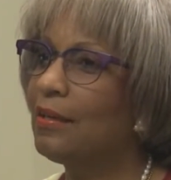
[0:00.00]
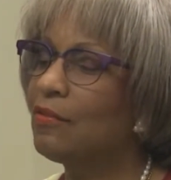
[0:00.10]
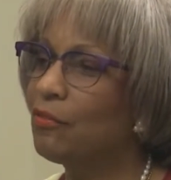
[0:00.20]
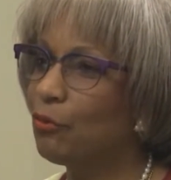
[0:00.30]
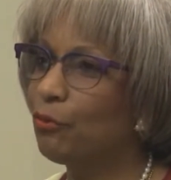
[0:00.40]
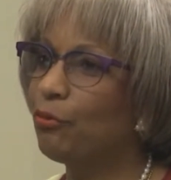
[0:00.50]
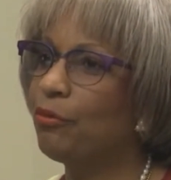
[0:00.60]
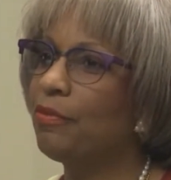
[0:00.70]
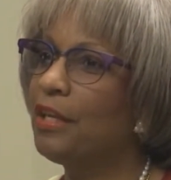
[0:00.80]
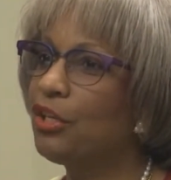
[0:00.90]

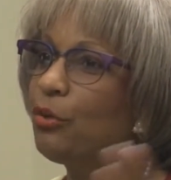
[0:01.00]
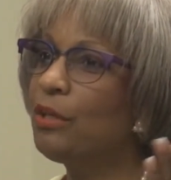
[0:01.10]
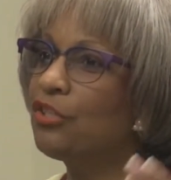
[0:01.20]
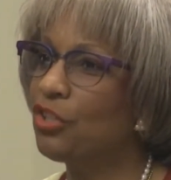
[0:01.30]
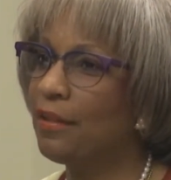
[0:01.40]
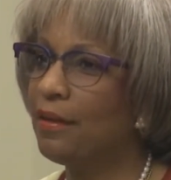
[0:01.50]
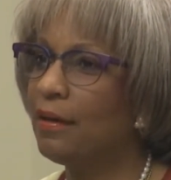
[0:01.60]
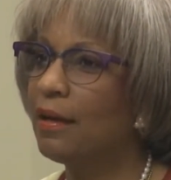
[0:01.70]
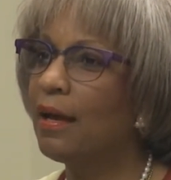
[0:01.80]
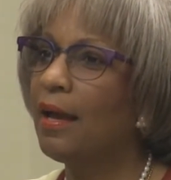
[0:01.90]
So they knew each
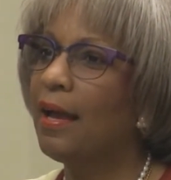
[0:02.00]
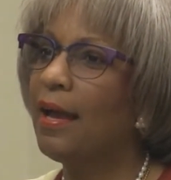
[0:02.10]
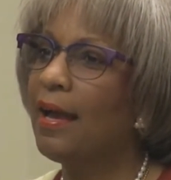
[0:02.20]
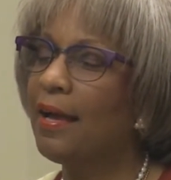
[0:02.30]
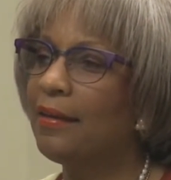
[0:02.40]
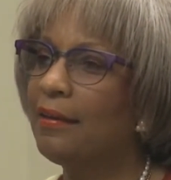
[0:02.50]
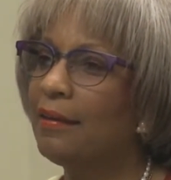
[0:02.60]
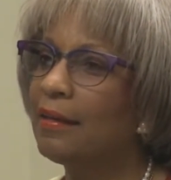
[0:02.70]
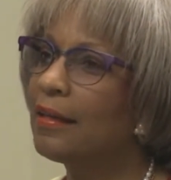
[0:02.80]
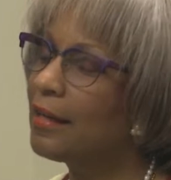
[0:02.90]
other. And
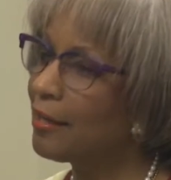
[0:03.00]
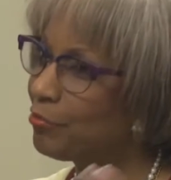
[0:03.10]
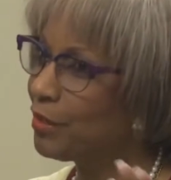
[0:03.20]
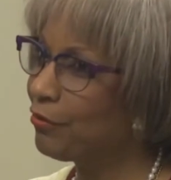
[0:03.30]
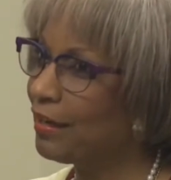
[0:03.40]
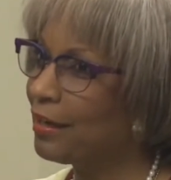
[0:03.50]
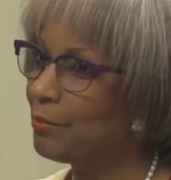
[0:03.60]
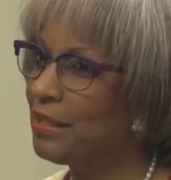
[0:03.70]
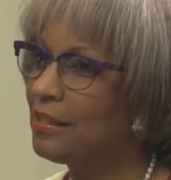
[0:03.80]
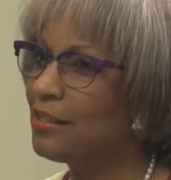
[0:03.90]
he gave me a
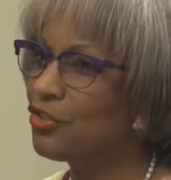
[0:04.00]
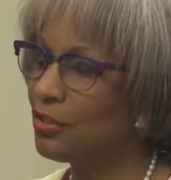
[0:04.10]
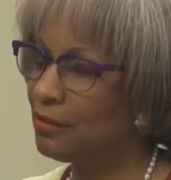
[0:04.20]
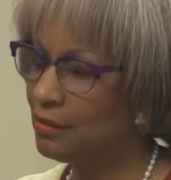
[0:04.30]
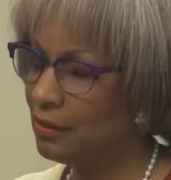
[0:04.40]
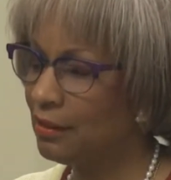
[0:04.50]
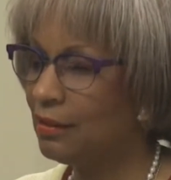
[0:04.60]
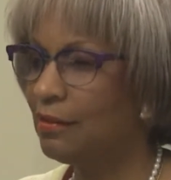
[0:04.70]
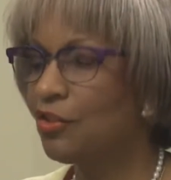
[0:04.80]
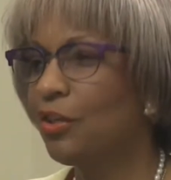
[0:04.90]
recommendation,
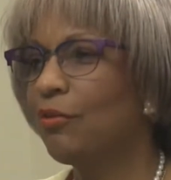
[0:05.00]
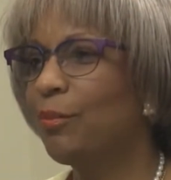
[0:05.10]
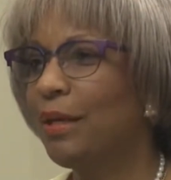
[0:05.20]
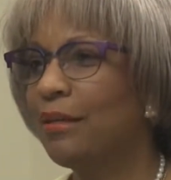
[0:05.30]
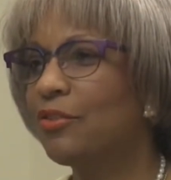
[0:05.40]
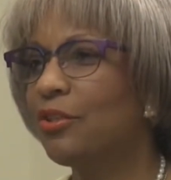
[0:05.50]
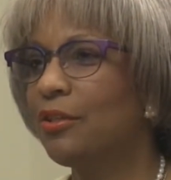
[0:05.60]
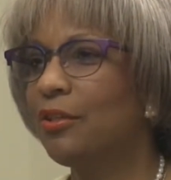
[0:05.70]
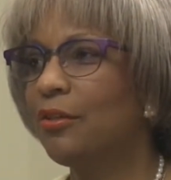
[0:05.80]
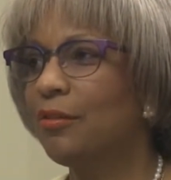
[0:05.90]
the general
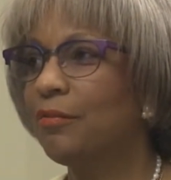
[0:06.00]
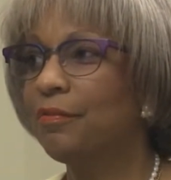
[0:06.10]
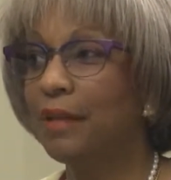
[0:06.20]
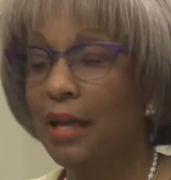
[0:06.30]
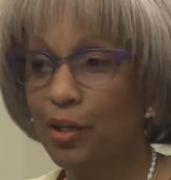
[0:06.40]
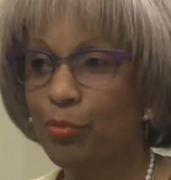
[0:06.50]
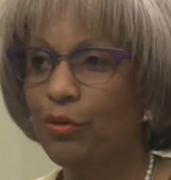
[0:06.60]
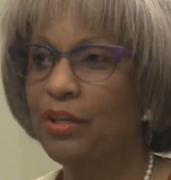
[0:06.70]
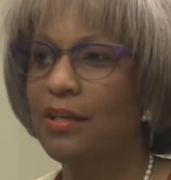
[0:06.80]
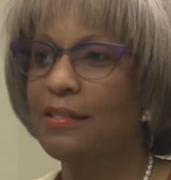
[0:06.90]
manager of Ghana
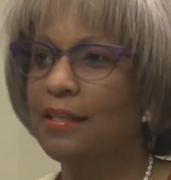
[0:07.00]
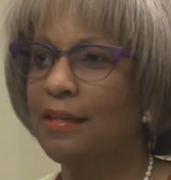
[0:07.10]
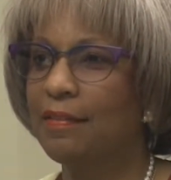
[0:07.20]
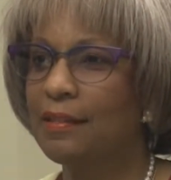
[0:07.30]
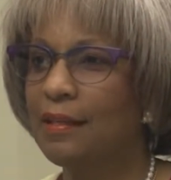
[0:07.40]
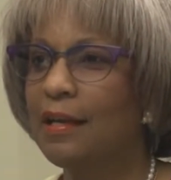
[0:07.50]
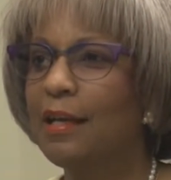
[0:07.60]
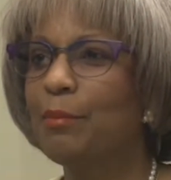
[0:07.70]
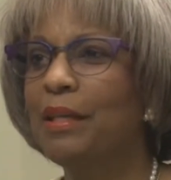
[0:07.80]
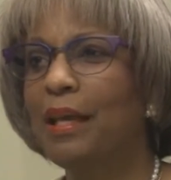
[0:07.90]
Broadcasting at the
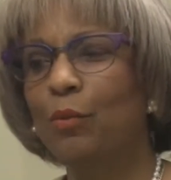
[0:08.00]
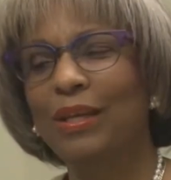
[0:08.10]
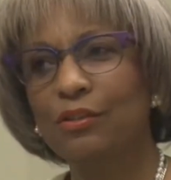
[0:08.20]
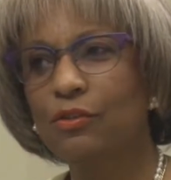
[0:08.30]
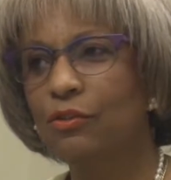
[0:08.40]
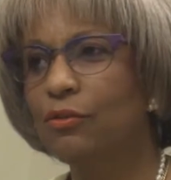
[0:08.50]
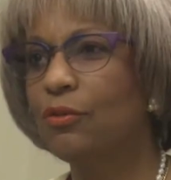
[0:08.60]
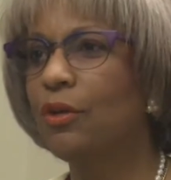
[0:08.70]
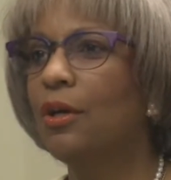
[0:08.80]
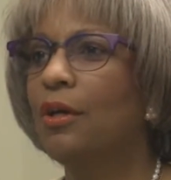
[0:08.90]
time, and I went
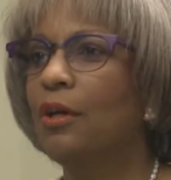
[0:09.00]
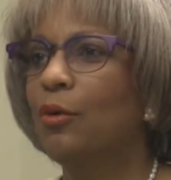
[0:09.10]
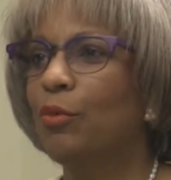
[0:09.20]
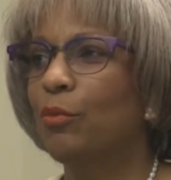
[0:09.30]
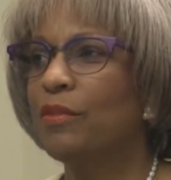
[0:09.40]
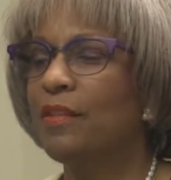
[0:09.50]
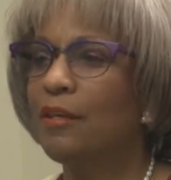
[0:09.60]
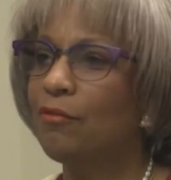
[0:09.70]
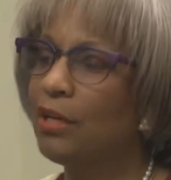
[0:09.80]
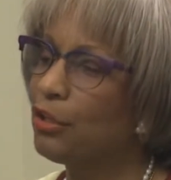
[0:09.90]
to what was
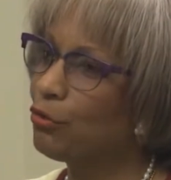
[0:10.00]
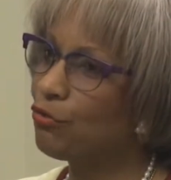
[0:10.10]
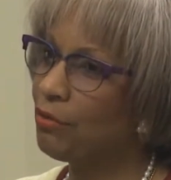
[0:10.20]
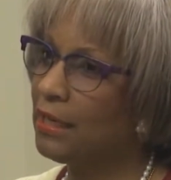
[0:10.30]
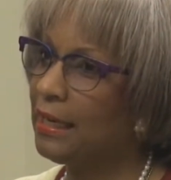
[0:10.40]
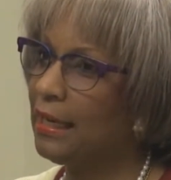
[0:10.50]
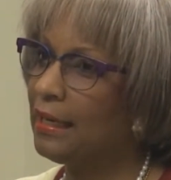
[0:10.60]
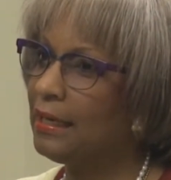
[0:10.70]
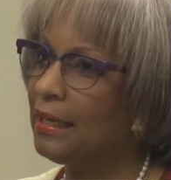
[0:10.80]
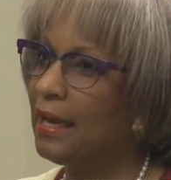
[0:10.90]
then Radio
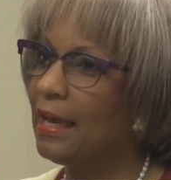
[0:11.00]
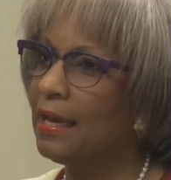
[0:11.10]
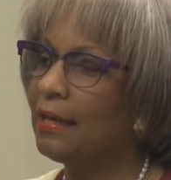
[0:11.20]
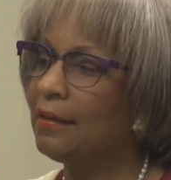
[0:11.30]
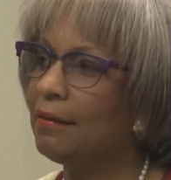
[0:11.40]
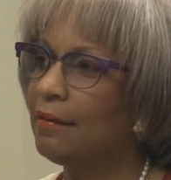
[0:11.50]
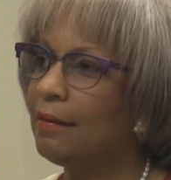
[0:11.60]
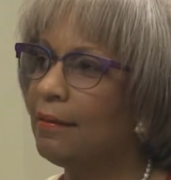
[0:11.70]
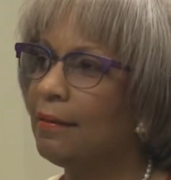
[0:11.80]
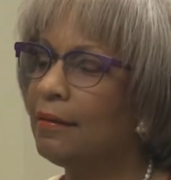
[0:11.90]
Trinidad and
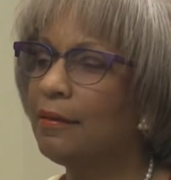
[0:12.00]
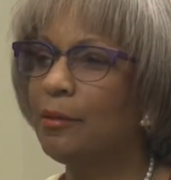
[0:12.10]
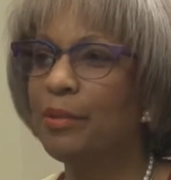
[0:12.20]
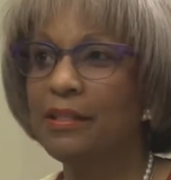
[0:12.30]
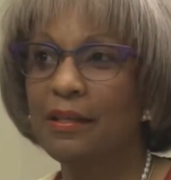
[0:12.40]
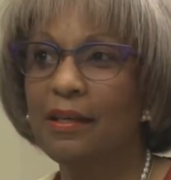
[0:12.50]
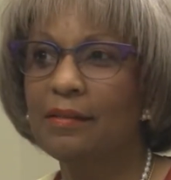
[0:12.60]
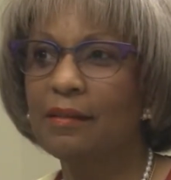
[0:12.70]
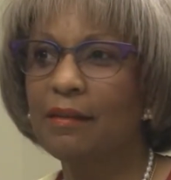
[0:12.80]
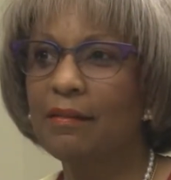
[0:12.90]
under Peter
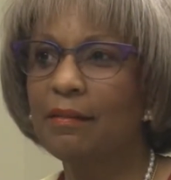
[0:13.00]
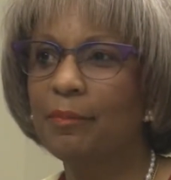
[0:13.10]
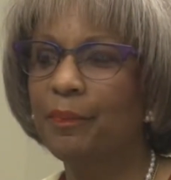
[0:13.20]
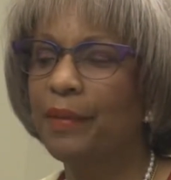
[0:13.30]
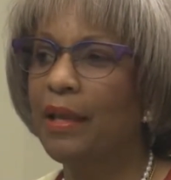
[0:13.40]
Hesketh.